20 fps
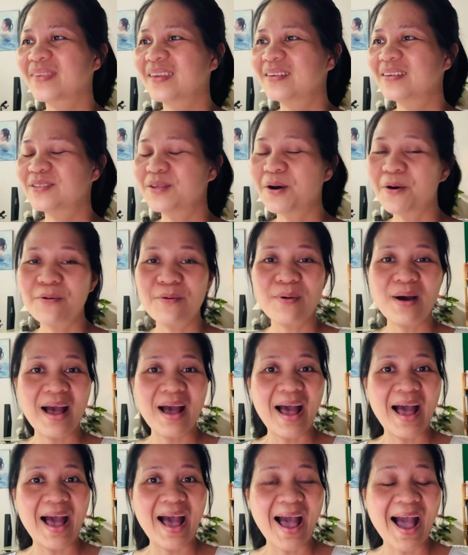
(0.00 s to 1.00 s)
So
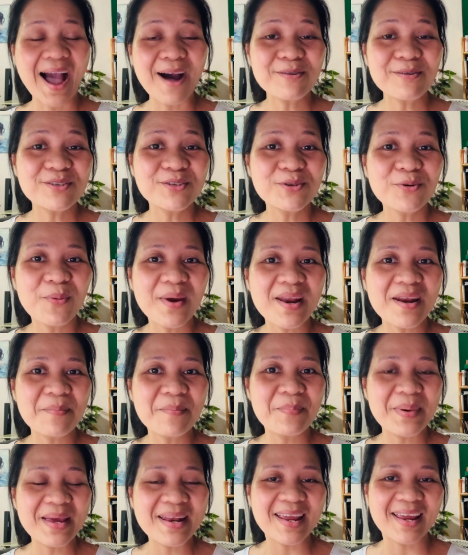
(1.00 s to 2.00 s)
how to win a
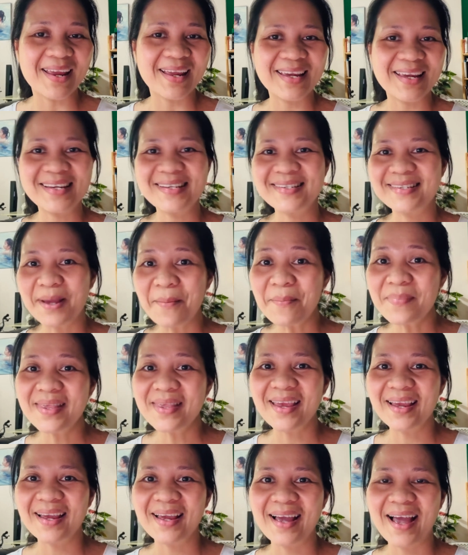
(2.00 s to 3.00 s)
bidding is
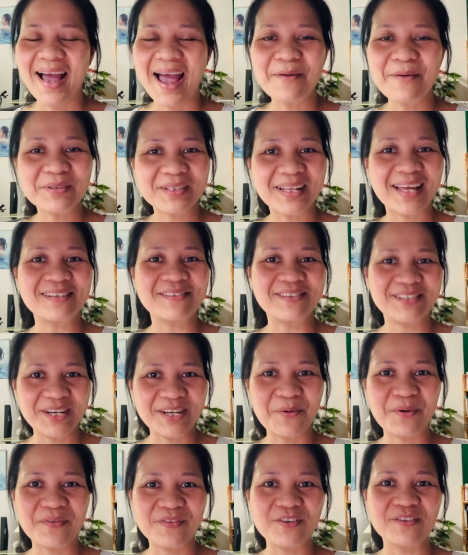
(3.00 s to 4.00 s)
something I would like to share
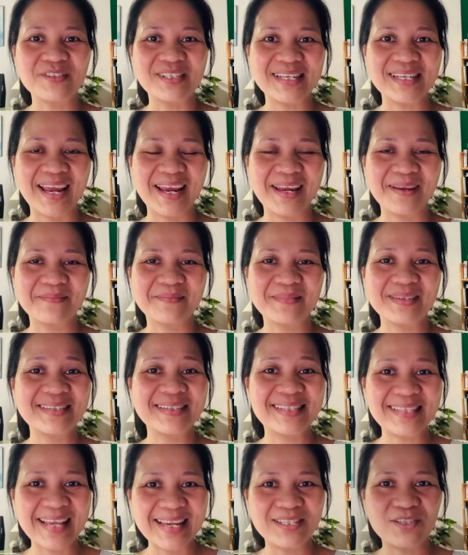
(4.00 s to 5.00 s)
with you today.
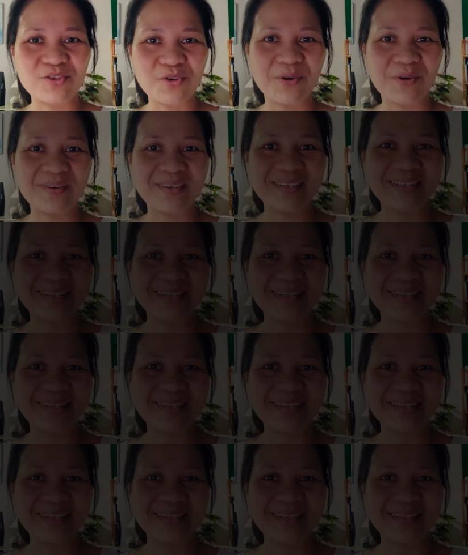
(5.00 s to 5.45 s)
Stay tuned.